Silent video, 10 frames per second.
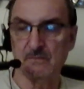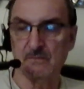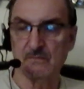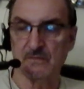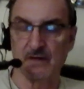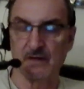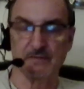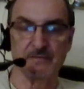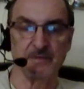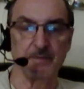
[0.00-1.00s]
10 or
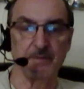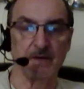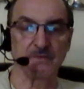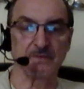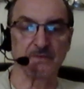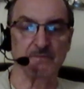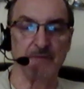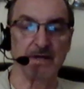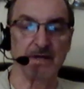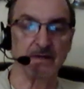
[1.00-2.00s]
15 pounds of
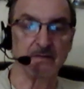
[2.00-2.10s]
bacon.